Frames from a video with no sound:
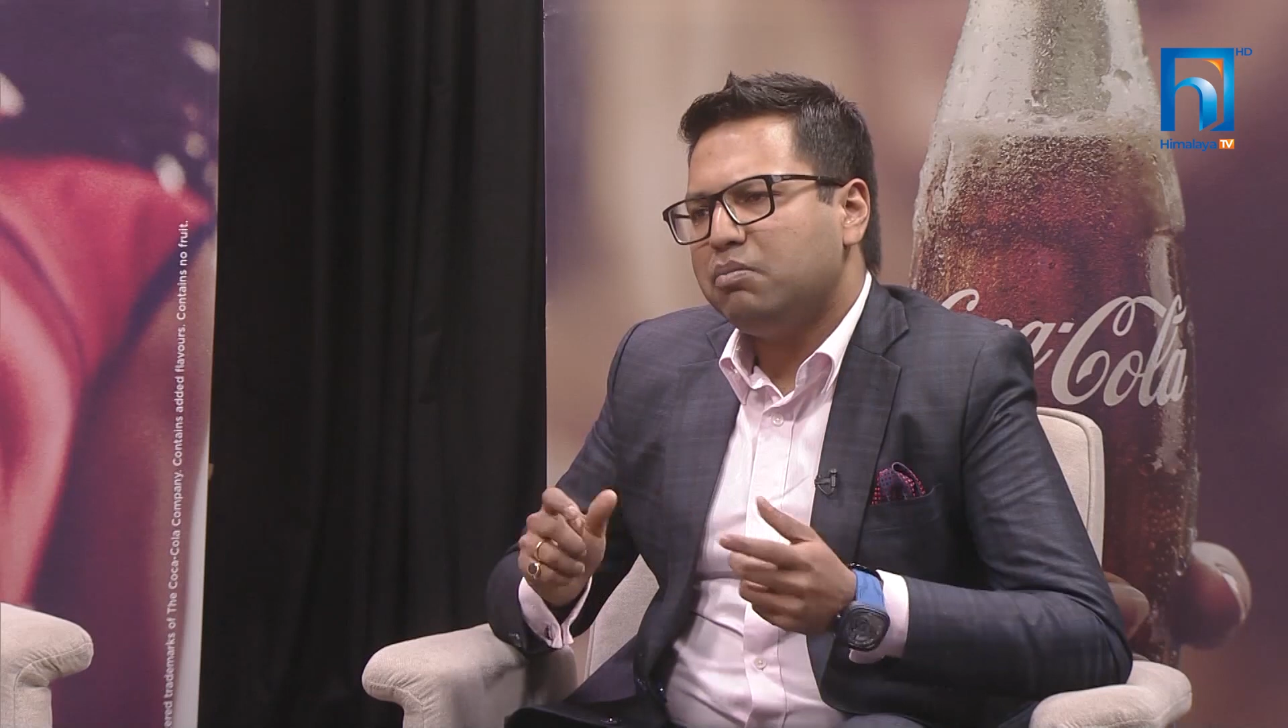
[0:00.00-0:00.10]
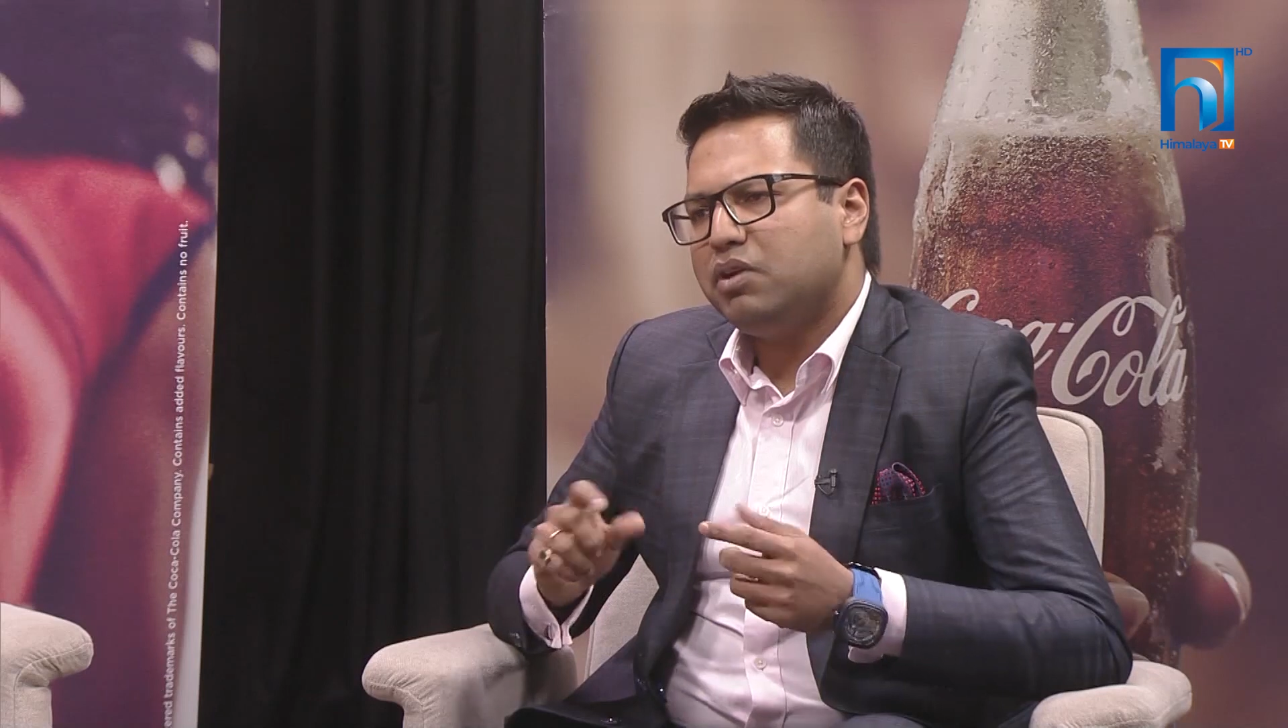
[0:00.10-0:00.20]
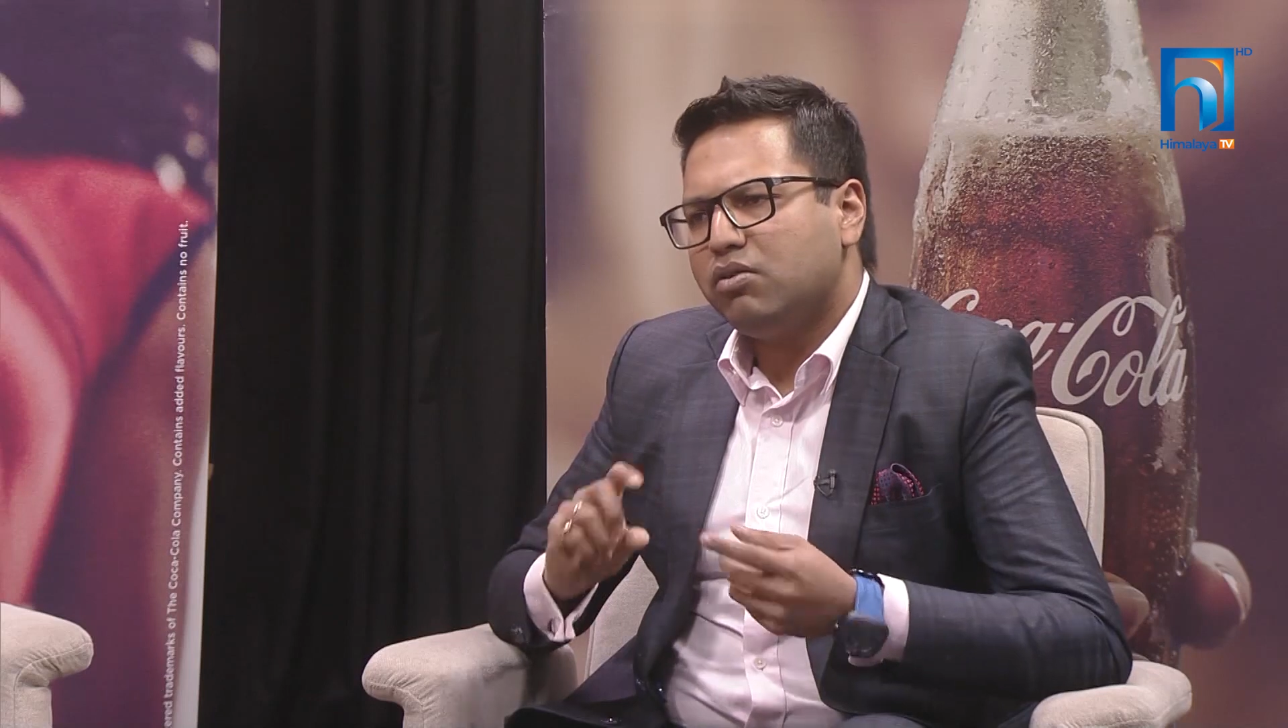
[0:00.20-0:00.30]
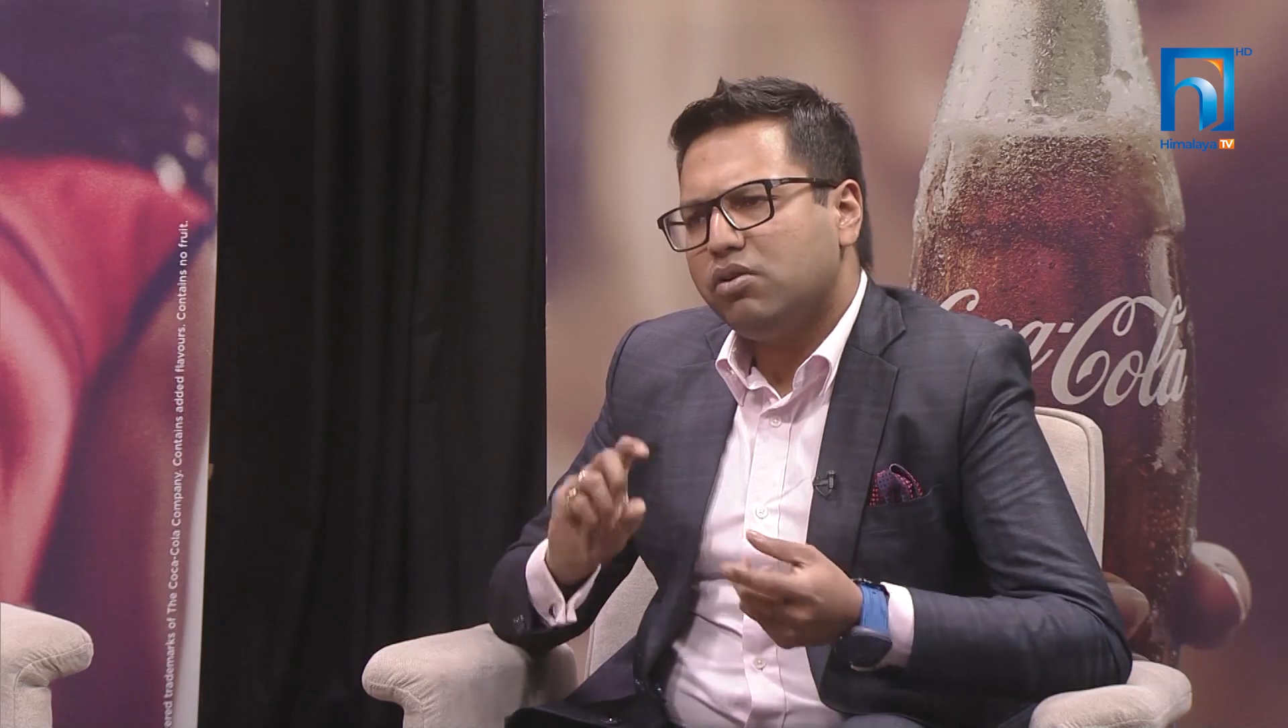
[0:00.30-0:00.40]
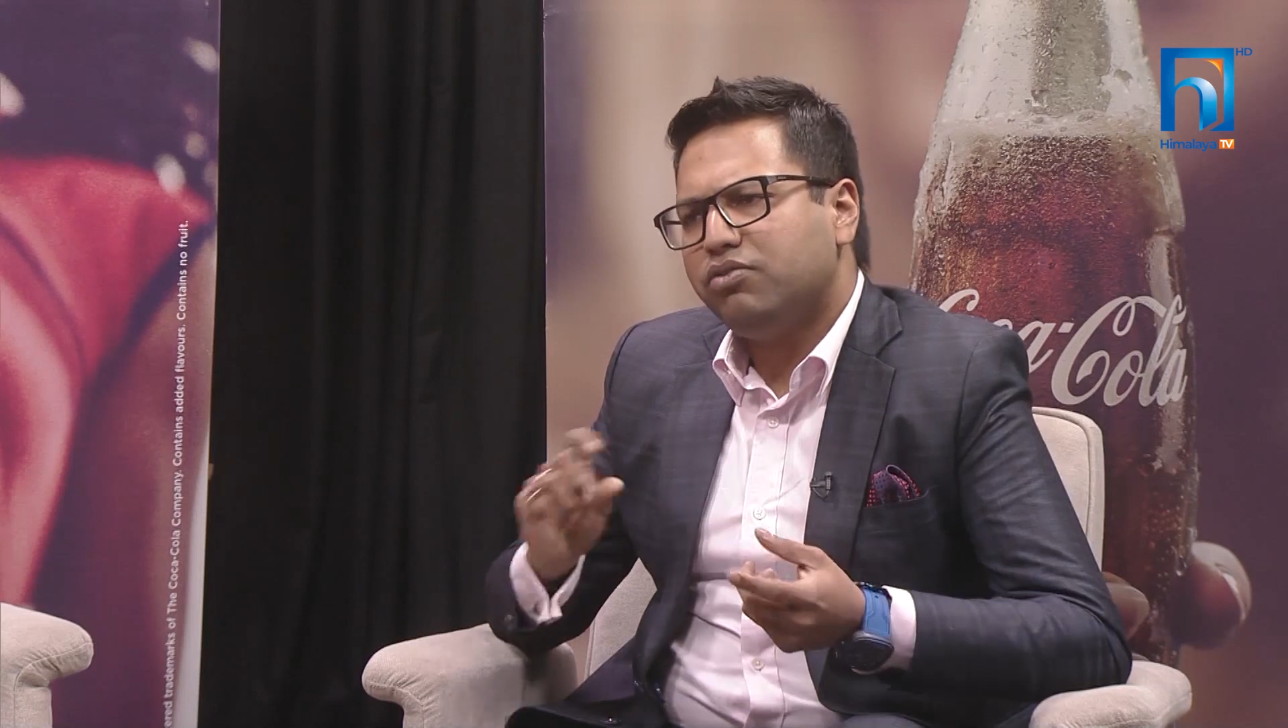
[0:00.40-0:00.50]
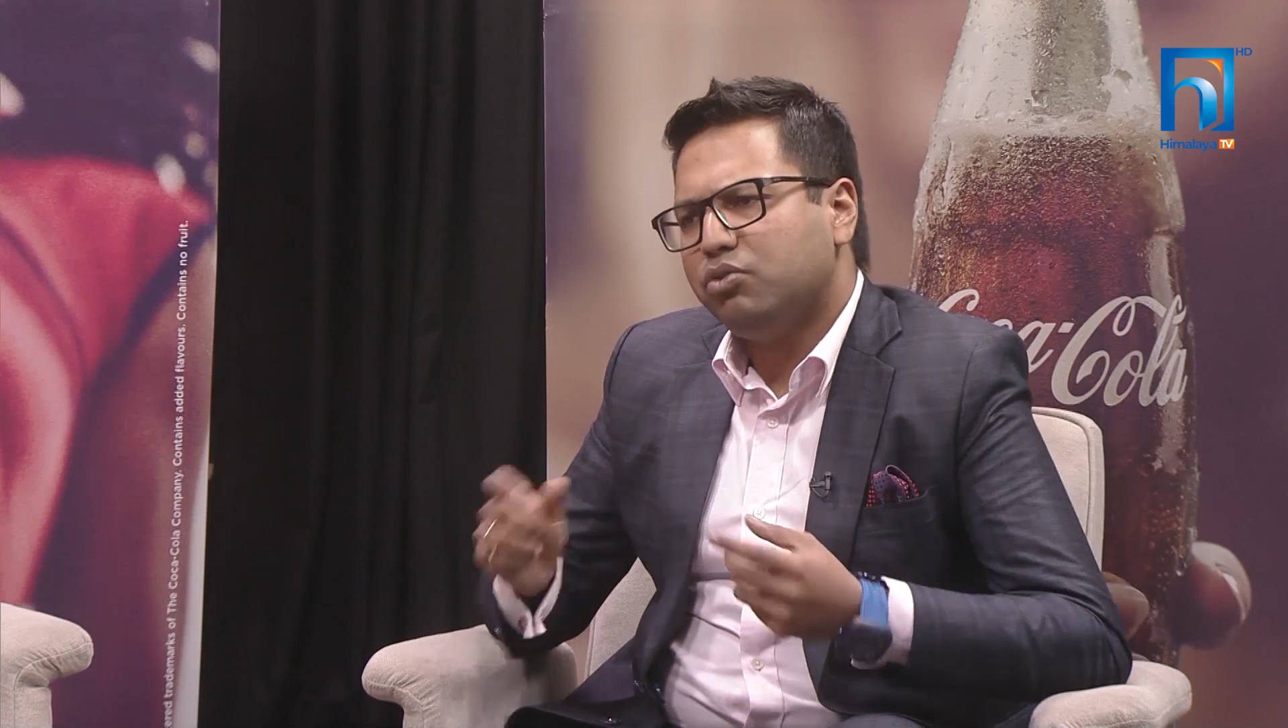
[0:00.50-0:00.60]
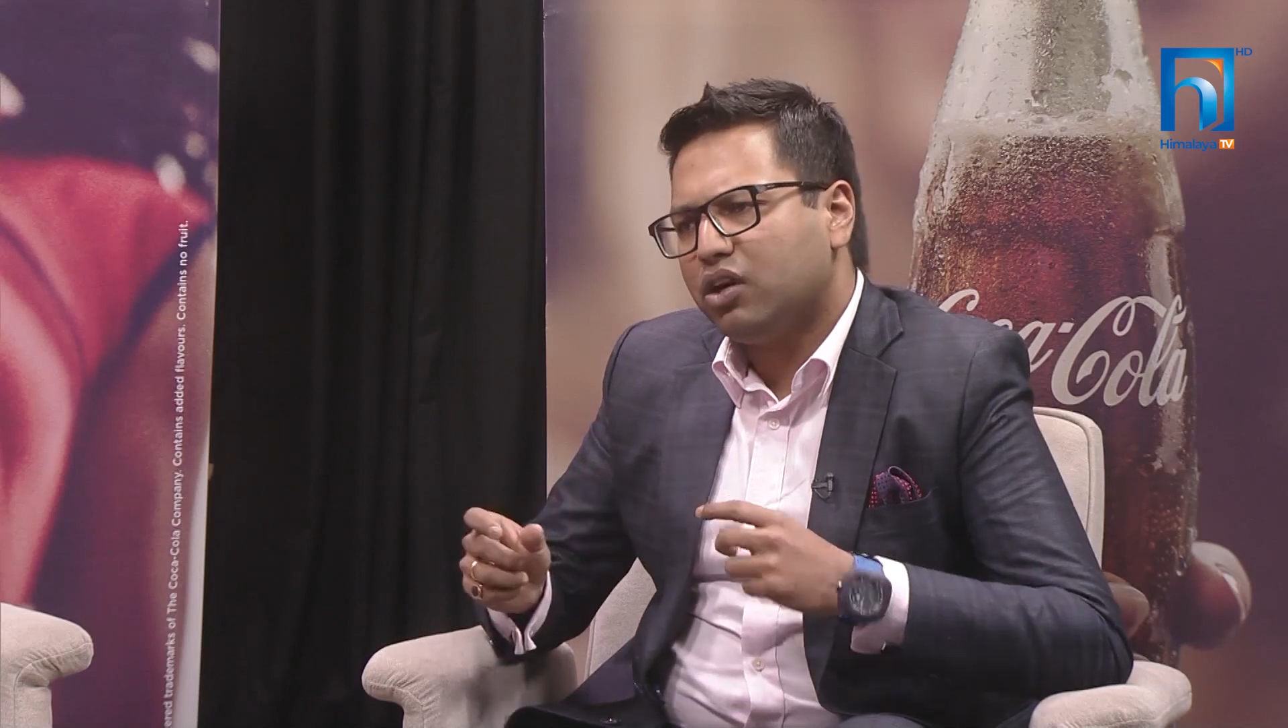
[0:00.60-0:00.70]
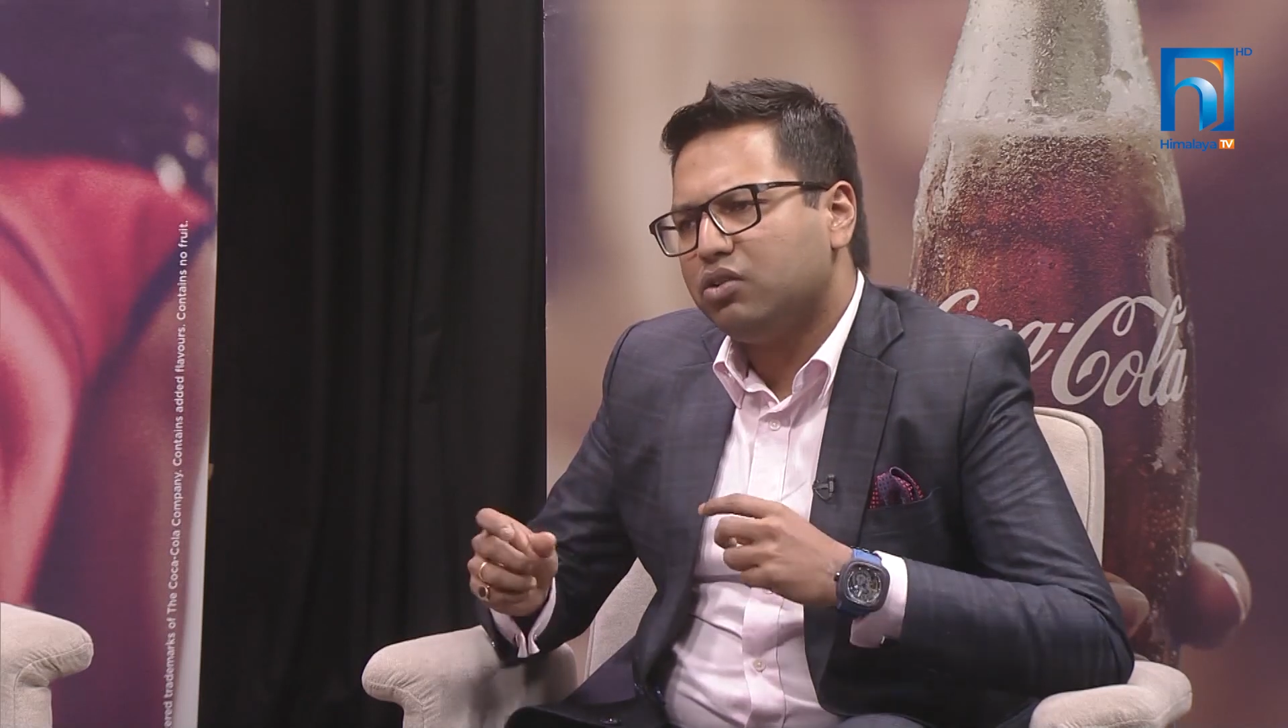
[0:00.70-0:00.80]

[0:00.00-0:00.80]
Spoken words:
period of 1